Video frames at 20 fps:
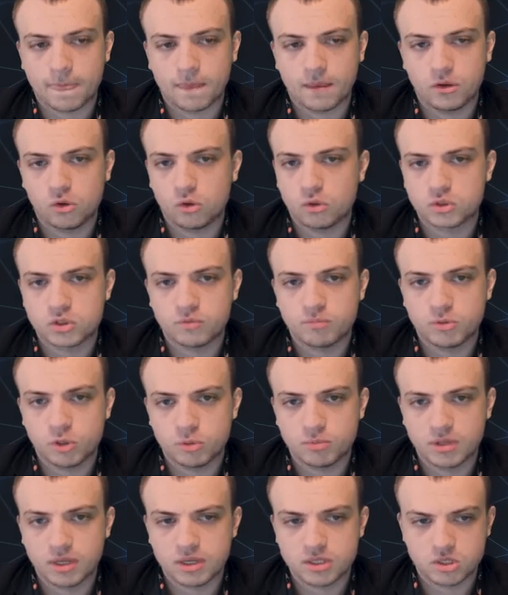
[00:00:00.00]
you also have
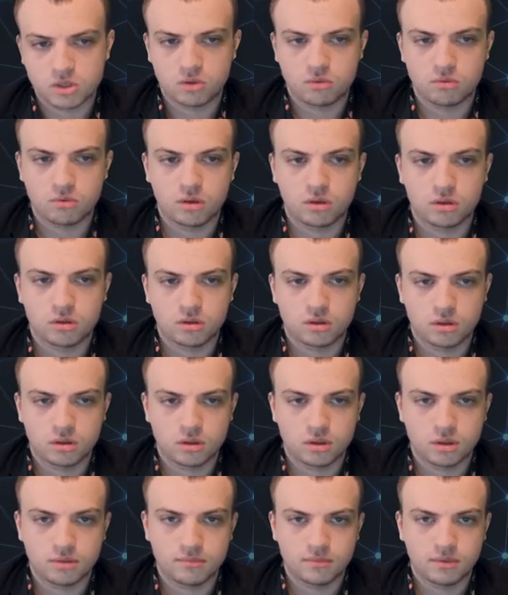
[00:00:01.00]
bishop takes c3.
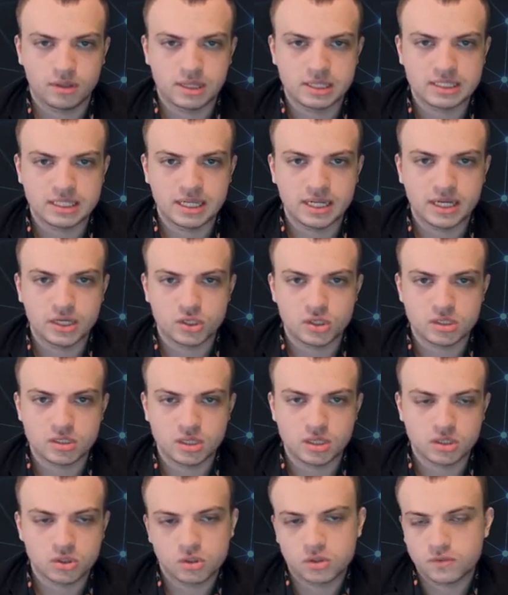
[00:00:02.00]
Let's say knight
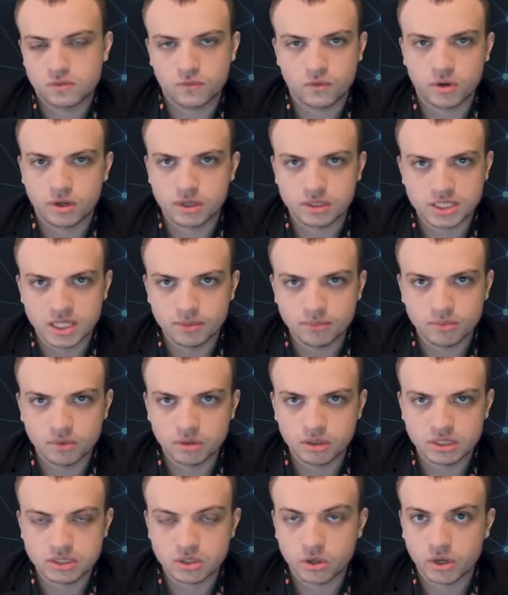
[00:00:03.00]
g6, just for an
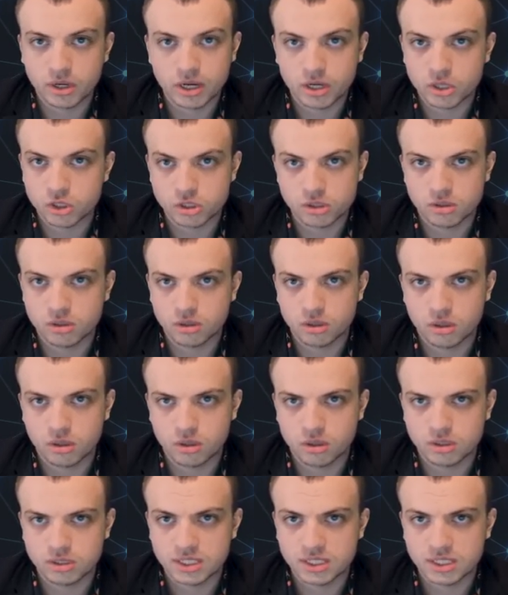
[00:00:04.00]
example, is already actually a